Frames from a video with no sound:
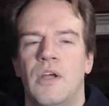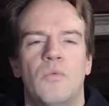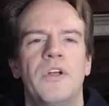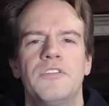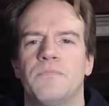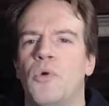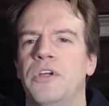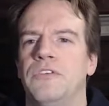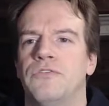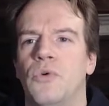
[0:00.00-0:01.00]
Now, what is
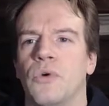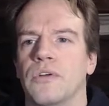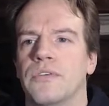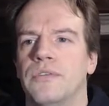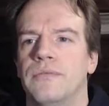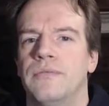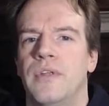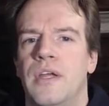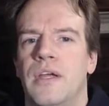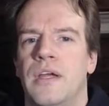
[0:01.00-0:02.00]
buoyant force?
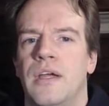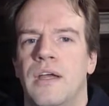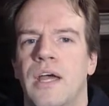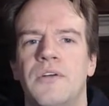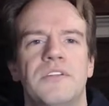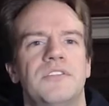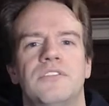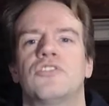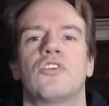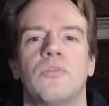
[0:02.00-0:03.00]
How does
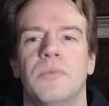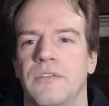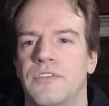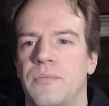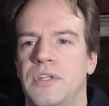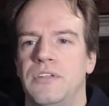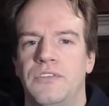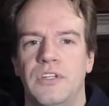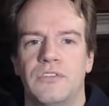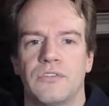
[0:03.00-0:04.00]
it determine if
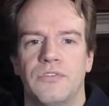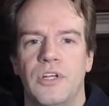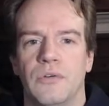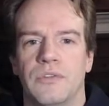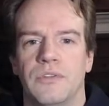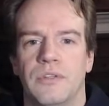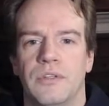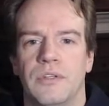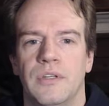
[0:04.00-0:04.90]
something sinks or floats?